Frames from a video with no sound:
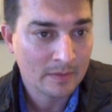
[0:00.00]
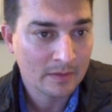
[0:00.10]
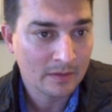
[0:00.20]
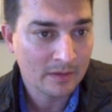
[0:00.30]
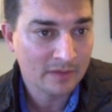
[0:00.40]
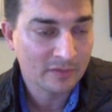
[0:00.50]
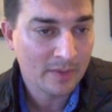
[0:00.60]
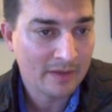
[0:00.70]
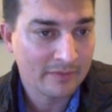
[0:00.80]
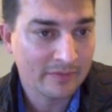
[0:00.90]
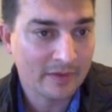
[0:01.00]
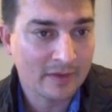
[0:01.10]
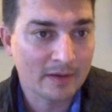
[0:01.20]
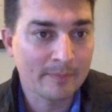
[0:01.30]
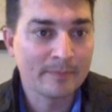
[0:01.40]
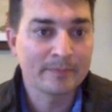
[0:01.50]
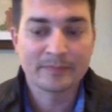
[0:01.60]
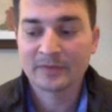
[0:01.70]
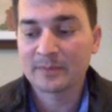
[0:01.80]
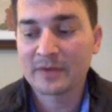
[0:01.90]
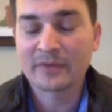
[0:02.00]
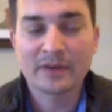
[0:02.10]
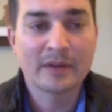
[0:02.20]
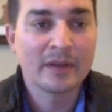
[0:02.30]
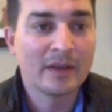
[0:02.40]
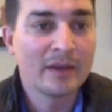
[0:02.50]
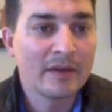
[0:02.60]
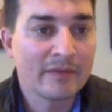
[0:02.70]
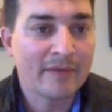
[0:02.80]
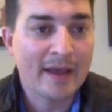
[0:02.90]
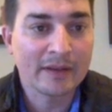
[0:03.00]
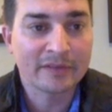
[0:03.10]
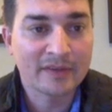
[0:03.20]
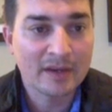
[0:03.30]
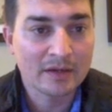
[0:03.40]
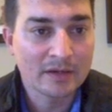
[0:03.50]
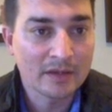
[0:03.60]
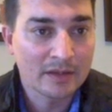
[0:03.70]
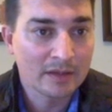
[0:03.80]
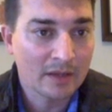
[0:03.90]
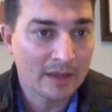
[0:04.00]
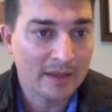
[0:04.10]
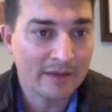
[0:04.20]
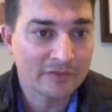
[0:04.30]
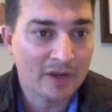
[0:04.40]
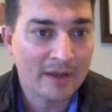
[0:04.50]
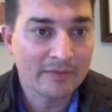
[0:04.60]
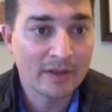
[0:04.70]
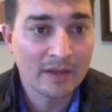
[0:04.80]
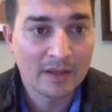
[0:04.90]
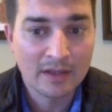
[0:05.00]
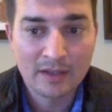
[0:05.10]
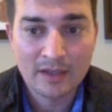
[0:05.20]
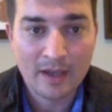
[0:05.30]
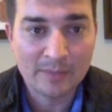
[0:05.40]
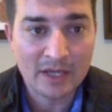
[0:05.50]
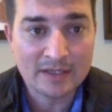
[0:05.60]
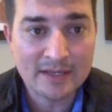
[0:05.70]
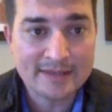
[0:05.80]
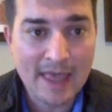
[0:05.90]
Alright, so we have some different files here on the F drive. I'm logged in as the